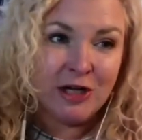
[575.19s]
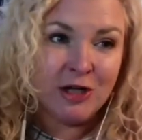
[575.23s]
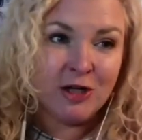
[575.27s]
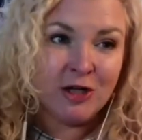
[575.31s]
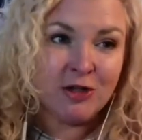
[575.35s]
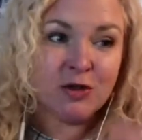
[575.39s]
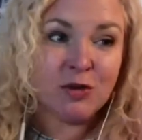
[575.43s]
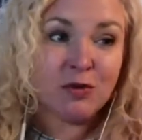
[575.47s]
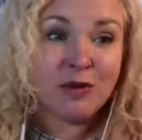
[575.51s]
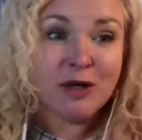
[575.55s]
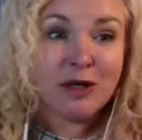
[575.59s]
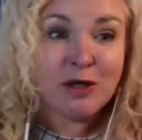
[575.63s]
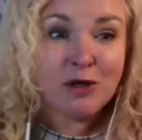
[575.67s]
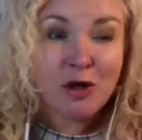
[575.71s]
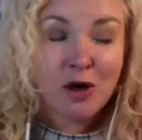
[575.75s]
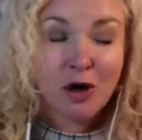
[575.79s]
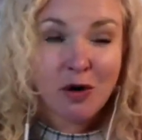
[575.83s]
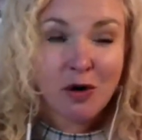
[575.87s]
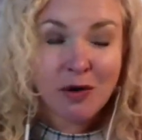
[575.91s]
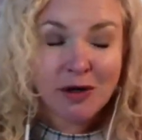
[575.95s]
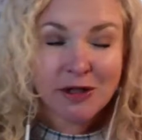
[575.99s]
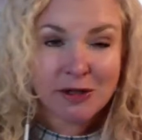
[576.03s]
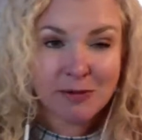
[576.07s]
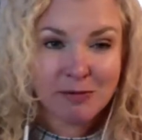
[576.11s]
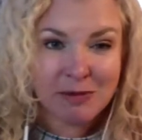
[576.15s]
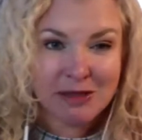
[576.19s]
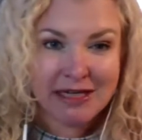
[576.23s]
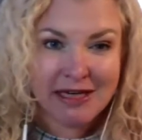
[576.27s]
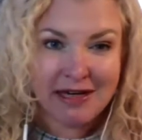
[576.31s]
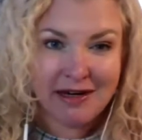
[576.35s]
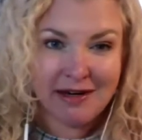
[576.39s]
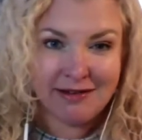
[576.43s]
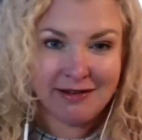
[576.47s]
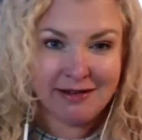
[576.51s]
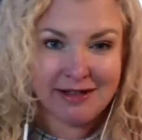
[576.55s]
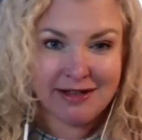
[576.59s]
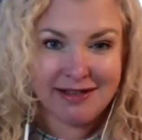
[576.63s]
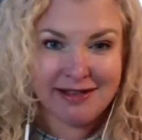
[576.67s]
So we know our
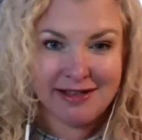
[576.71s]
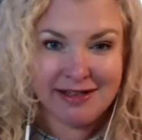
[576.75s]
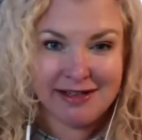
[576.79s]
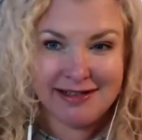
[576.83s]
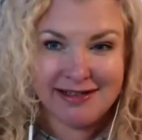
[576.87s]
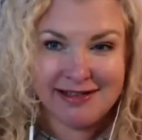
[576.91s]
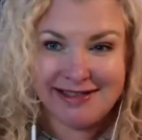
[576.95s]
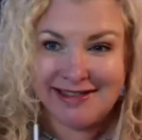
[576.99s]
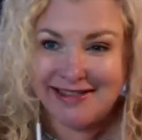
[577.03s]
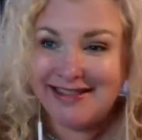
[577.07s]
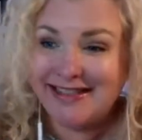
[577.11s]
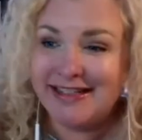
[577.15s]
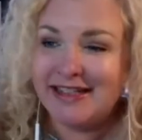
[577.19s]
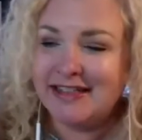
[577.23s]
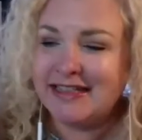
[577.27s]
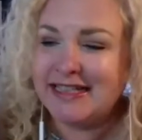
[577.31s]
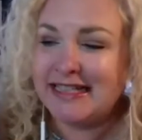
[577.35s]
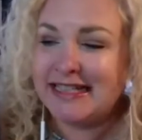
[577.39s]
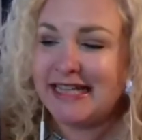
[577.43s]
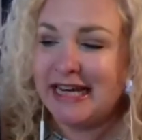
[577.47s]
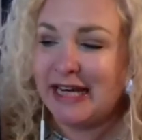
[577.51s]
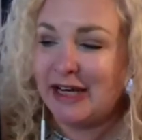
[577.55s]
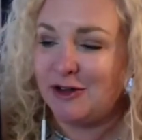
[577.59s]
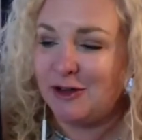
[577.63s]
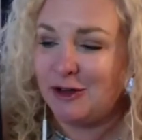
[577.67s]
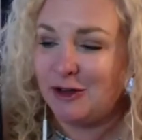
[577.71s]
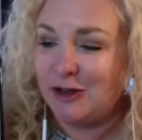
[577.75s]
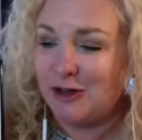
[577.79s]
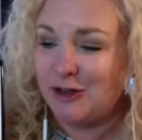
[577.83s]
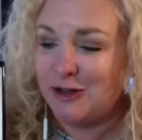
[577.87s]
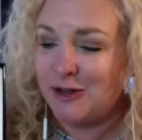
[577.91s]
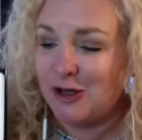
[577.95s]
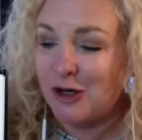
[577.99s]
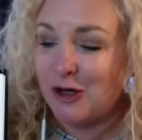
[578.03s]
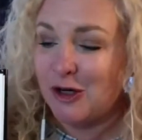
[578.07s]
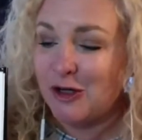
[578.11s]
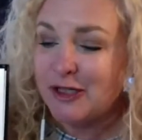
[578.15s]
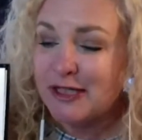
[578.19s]
speaking and listening
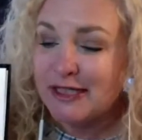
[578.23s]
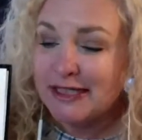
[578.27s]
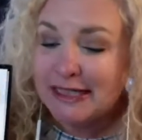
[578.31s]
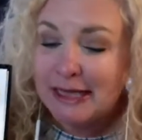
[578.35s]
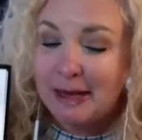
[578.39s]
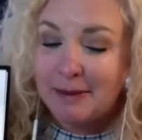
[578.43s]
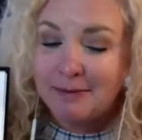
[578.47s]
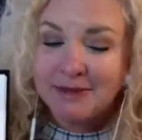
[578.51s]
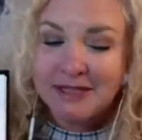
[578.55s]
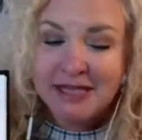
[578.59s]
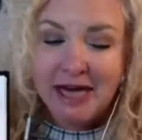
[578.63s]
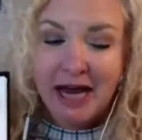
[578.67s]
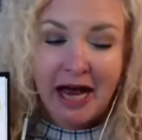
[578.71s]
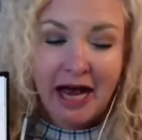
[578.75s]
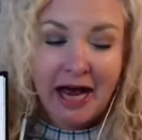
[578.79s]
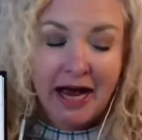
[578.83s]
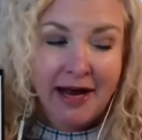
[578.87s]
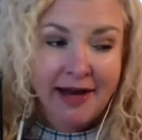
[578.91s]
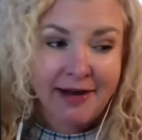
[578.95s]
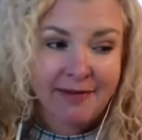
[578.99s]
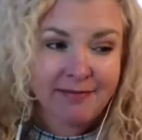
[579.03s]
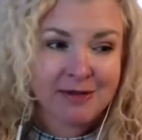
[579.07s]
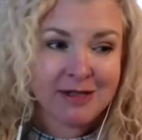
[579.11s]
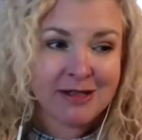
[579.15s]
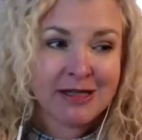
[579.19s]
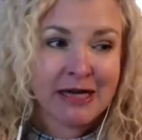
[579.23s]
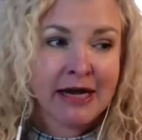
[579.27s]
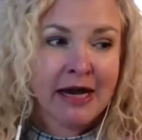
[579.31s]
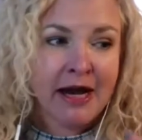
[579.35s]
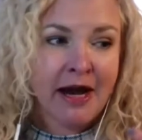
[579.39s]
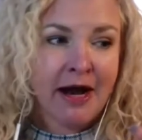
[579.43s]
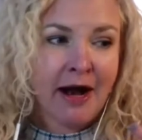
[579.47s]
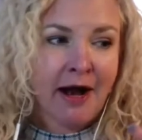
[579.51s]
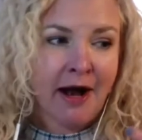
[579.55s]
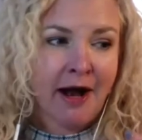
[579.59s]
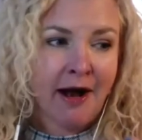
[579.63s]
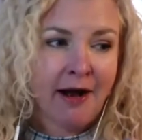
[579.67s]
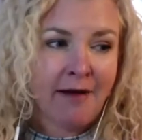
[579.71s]
standards are sometimes
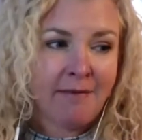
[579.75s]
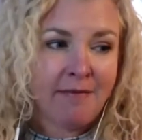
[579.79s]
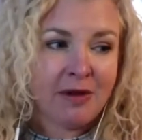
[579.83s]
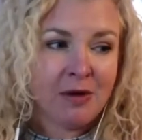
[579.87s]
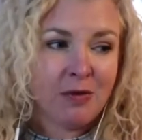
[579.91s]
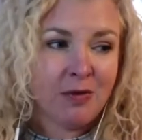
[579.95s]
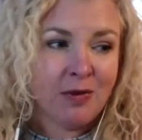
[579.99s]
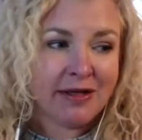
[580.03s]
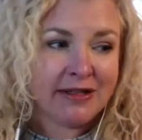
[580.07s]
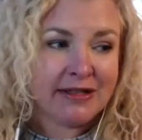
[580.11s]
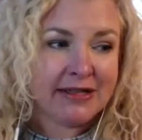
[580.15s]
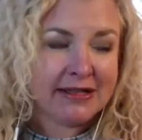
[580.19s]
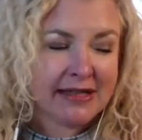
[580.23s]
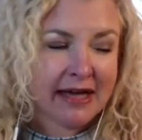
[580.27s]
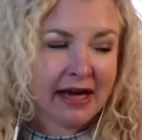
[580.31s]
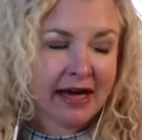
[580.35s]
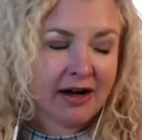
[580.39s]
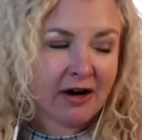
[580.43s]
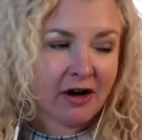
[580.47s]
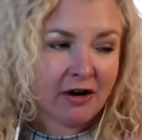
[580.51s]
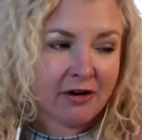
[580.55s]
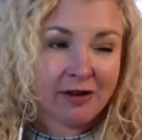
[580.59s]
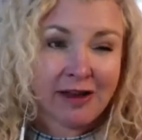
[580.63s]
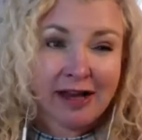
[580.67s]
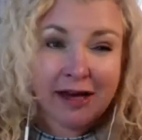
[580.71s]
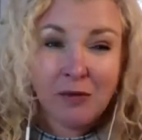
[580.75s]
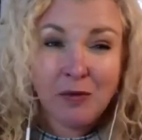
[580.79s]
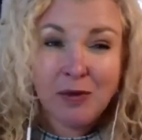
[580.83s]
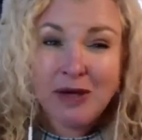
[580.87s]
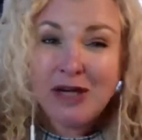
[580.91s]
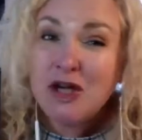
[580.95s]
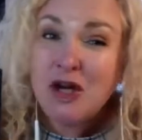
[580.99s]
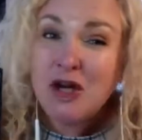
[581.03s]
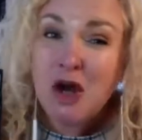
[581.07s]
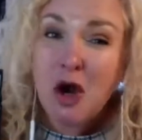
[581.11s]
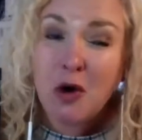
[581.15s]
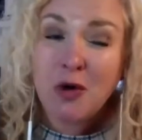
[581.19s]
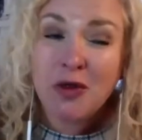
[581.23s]
the ones that are like,
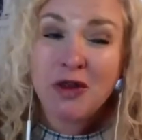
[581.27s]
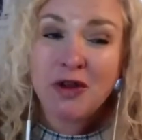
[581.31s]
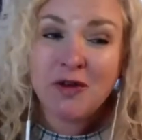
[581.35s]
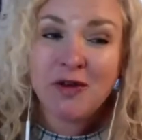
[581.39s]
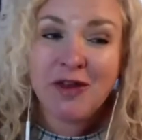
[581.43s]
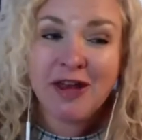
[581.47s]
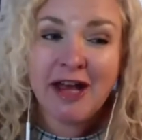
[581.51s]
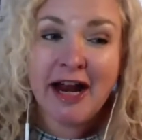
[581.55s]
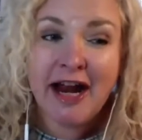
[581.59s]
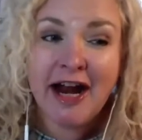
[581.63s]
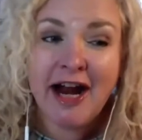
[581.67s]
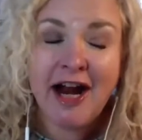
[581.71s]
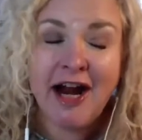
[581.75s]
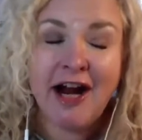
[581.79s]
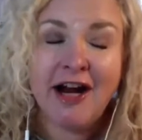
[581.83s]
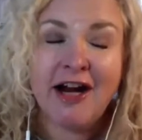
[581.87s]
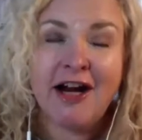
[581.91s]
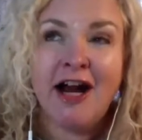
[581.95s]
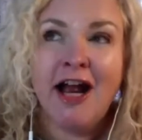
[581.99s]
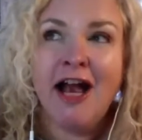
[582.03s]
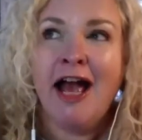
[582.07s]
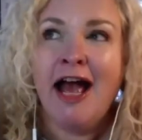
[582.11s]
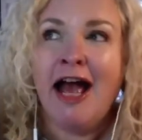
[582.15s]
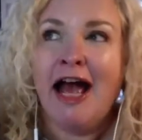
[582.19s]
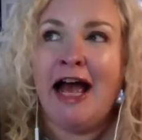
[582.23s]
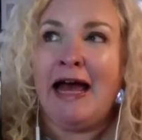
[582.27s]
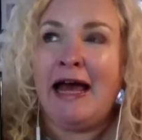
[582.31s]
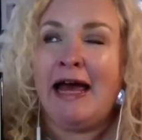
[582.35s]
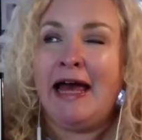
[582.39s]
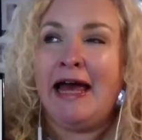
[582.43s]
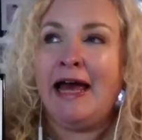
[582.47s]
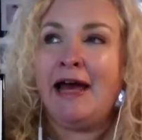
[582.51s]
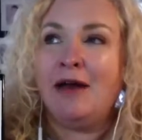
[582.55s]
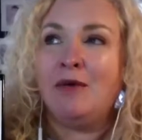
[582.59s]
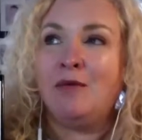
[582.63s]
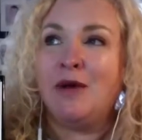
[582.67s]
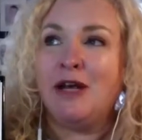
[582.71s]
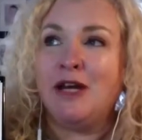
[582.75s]
we know they're there
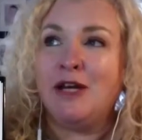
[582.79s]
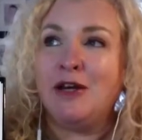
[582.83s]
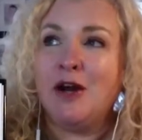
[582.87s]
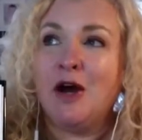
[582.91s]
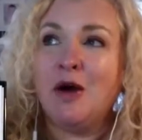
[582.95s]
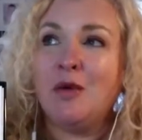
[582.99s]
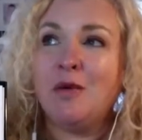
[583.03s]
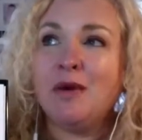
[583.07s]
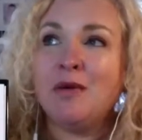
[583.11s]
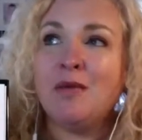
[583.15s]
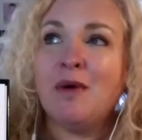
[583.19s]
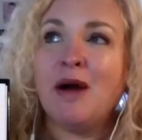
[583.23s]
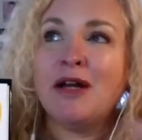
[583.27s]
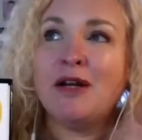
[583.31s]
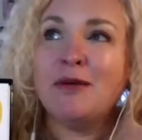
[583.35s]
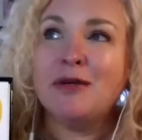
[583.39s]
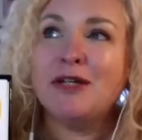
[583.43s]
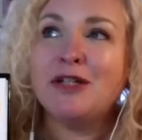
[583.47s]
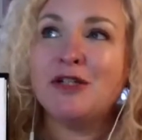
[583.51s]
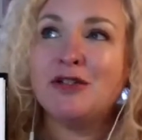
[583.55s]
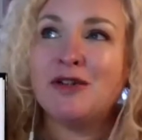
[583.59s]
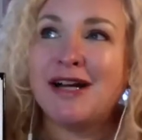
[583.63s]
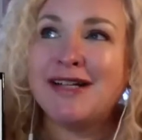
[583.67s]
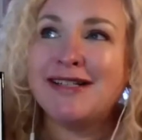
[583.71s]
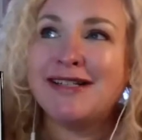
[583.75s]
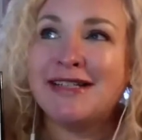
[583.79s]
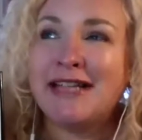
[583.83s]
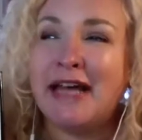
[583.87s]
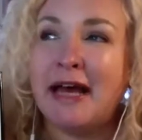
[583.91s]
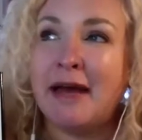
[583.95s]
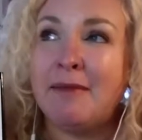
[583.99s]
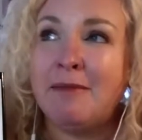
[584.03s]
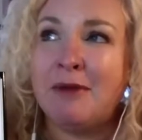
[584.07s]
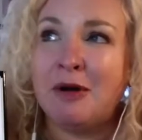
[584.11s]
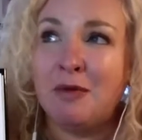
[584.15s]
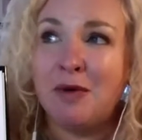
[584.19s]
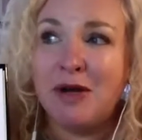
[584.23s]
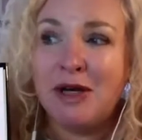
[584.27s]
and we know we want to address
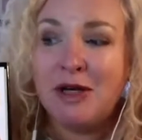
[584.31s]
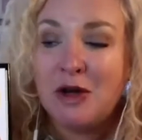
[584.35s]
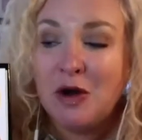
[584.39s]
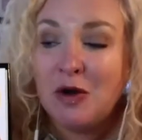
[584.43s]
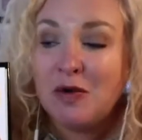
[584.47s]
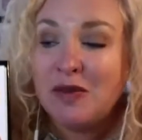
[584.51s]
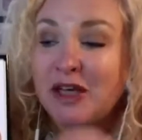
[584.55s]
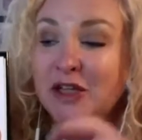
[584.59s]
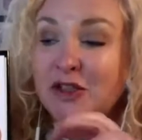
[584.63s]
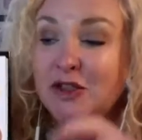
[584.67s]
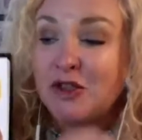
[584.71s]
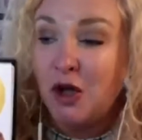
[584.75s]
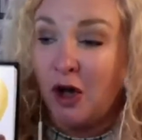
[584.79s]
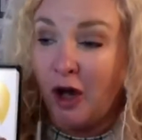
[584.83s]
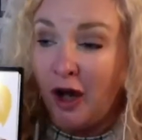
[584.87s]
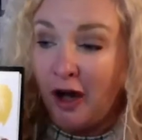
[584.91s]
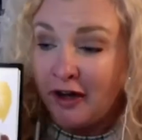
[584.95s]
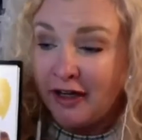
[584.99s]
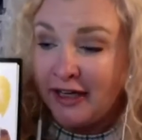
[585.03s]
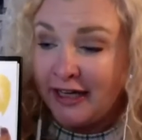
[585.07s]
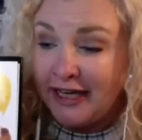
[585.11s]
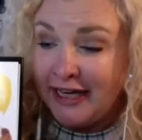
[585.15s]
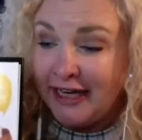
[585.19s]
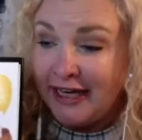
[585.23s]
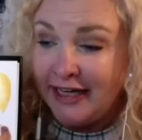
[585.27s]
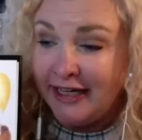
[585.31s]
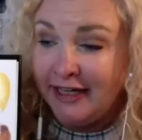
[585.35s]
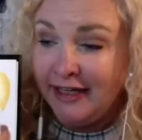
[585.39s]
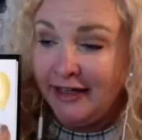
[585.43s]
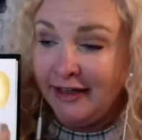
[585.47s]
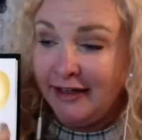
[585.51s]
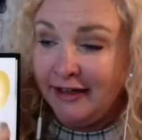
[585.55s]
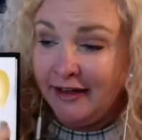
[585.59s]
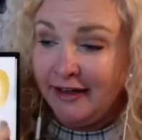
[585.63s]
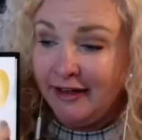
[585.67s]
them. And we know that talking,